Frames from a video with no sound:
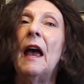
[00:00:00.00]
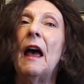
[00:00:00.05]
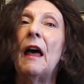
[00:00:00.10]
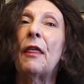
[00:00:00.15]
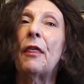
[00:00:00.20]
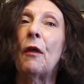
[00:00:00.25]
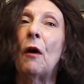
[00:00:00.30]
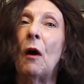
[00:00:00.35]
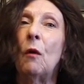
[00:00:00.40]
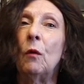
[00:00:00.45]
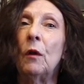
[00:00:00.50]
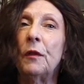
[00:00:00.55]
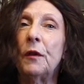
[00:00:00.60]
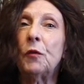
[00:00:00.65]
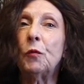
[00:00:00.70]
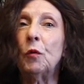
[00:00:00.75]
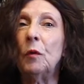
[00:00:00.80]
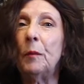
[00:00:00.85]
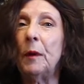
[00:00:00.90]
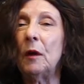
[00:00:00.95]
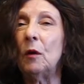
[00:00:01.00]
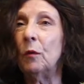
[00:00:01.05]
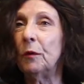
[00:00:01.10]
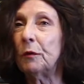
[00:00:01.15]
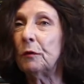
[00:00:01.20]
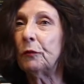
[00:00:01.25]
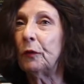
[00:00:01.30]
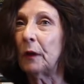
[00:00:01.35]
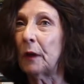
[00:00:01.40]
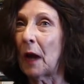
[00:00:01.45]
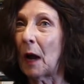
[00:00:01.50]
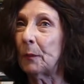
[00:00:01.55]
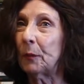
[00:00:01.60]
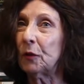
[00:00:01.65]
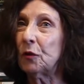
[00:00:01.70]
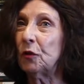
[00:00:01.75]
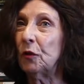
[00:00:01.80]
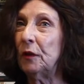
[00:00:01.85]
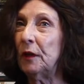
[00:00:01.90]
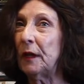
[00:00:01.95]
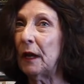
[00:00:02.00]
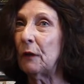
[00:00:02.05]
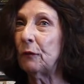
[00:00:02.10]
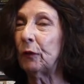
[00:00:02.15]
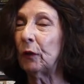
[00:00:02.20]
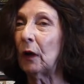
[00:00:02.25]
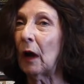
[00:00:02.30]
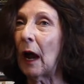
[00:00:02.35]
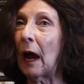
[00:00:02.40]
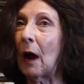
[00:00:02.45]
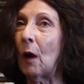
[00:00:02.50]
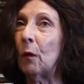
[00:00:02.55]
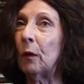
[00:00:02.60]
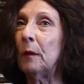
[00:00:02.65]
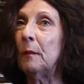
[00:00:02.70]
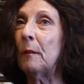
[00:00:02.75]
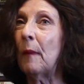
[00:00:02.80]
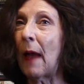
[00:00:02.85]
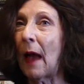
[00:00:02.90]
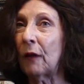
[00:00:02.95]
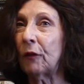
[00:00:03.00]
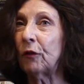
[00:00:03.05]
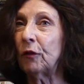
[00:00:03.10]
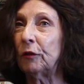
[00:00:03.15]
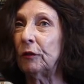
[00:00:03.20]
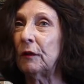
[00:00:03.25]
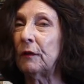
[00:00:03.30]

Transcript: thought, well, this would be a wonderful opportunity for our Master